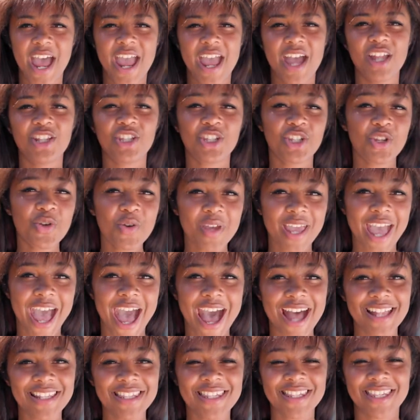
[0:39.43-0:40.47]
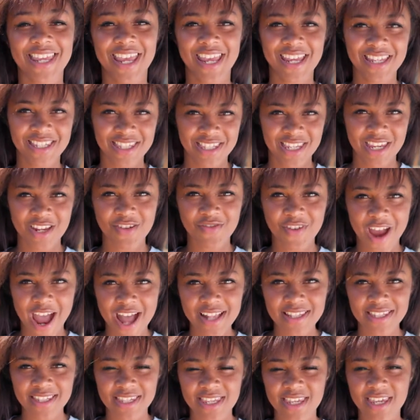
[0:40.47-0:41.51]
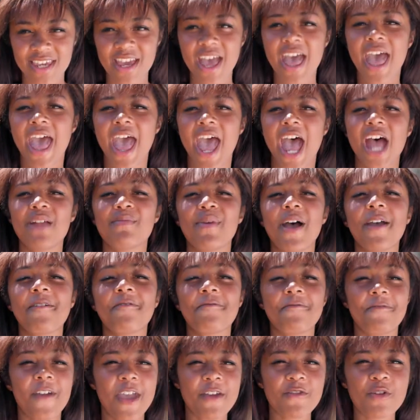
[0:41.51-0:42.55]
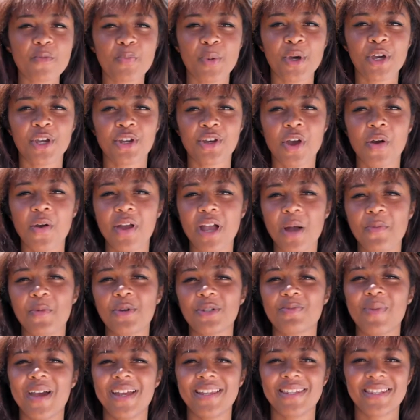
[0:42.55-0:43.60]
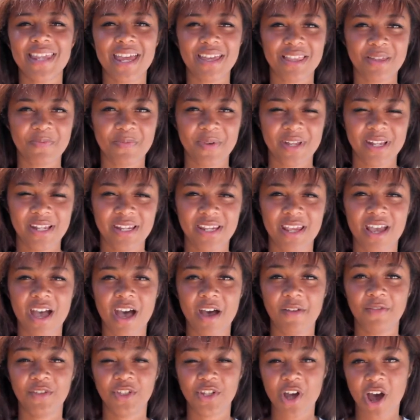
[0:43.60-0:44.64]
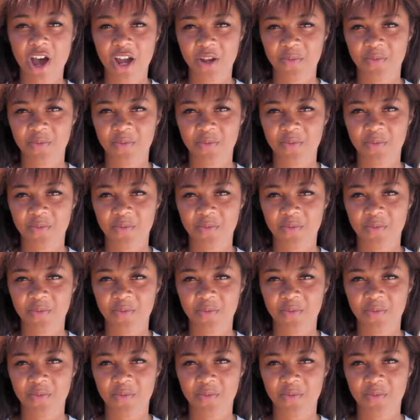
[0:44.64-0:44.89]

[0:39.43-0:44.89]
I had two cats, Casey and Ratsky, and my favorite book growing up was my encyclopedia of dog